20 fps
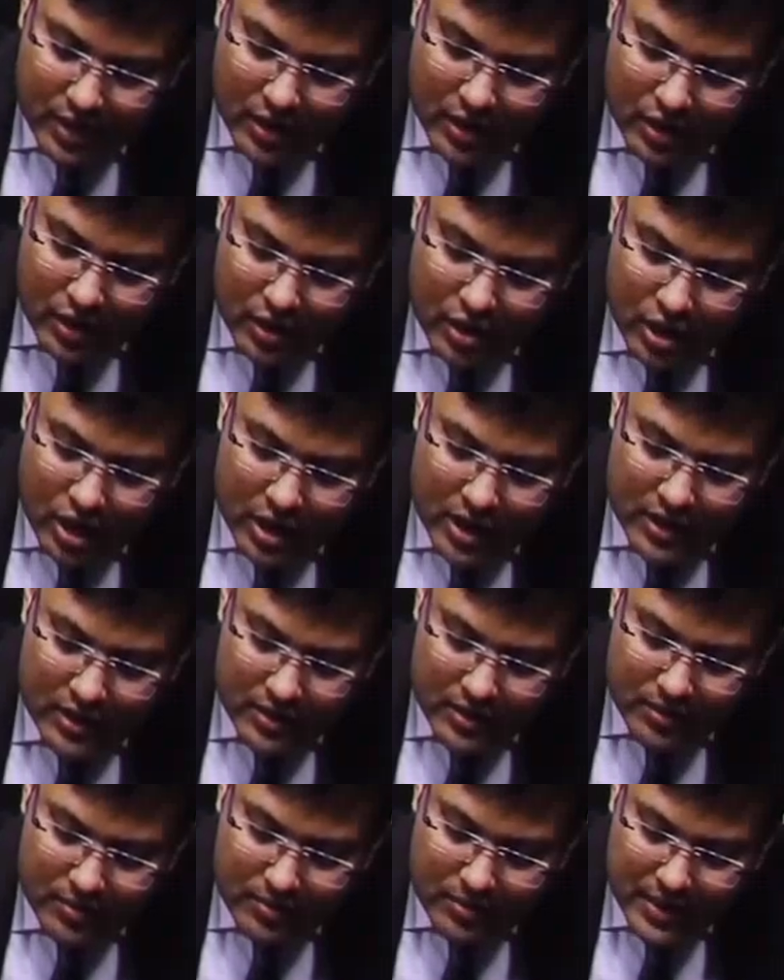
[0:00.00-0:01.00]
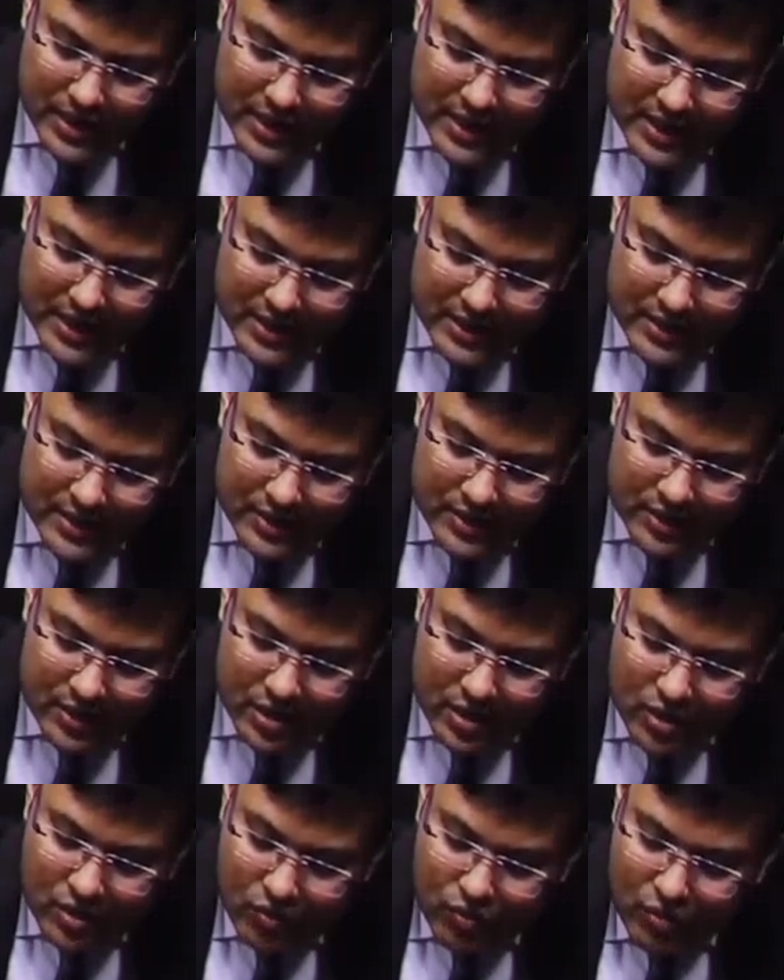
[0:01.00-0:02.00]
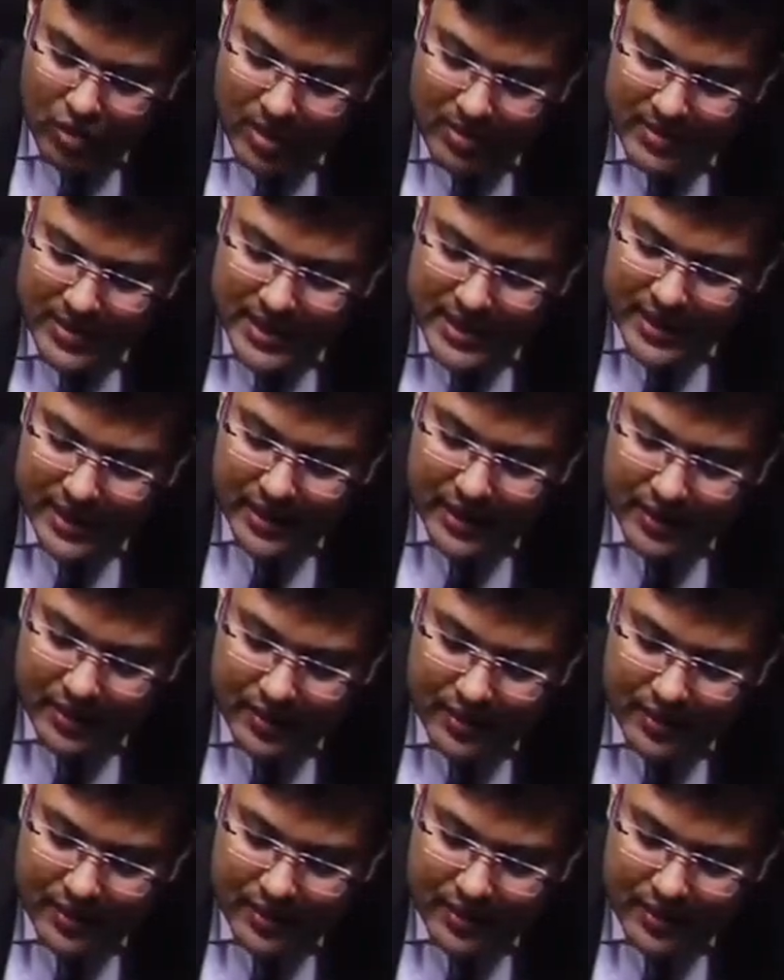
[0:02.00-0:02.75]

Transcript: Non-bilious vomiting.